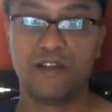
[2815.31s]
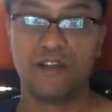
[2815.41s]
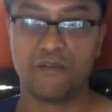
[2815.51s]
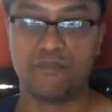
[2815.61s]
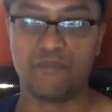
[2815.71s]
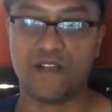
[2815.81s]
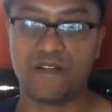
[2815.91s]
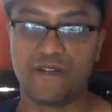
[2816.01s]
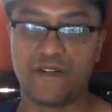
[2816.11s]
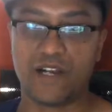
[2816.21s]
but
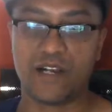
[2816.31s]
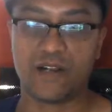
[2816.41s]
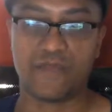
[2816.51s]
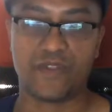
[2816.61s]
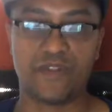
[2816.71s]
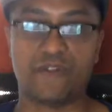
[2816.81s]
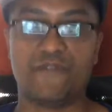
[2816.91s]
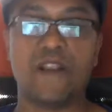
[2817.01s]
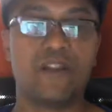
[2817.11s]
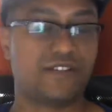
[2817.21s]
then there are
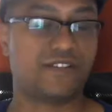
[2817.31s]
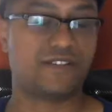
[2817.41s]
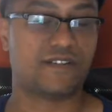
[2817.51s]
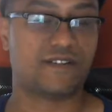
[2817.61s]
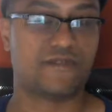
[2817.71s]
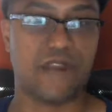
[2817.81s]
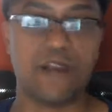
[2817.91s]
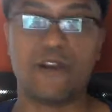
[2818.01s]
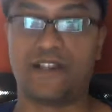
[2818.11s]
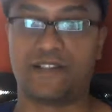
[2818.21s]
various
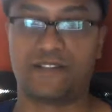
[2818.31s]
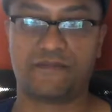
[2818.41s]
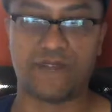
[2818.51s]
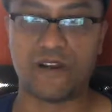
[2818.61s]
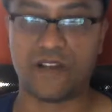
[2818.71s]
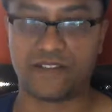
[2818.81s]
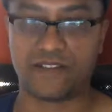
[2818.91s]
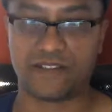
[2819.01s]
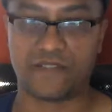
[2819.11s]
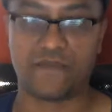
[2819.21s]

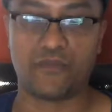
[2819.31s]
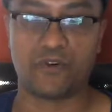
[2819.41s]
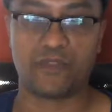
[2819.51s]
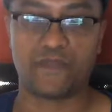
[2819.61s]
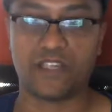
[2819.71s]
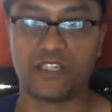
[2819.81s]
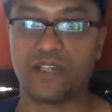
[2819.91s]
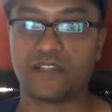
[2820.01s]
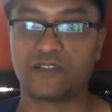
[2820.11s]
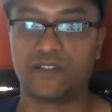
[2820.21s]
different forms of IQ
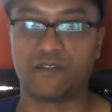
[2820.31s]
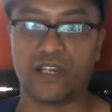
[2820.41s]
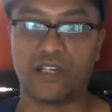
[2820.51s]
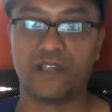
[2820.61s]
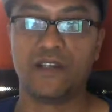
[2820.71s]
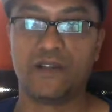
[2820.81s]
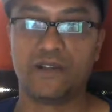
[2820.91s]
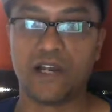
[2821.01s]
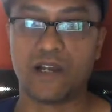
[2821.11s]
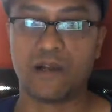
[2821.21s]
testing, right?
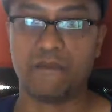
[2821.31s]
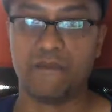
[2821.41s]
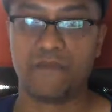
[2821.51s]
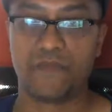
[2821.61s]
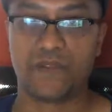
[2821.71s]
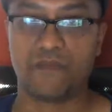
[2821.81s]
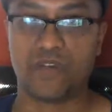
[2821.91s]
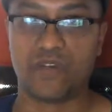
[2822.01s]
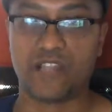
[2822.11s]
When I